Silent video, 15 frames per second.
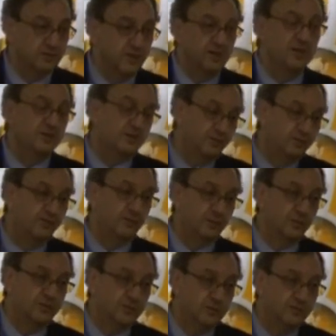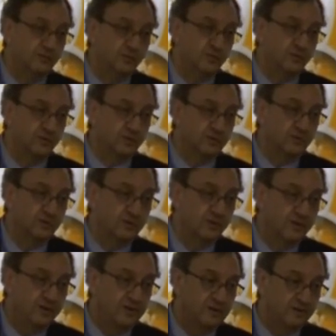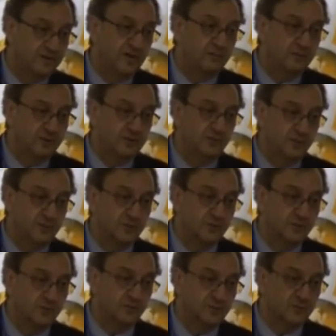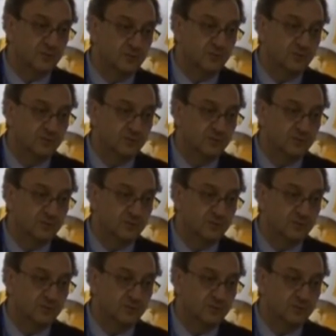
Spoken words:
Another 4 weeks of oral tablets posaconazole.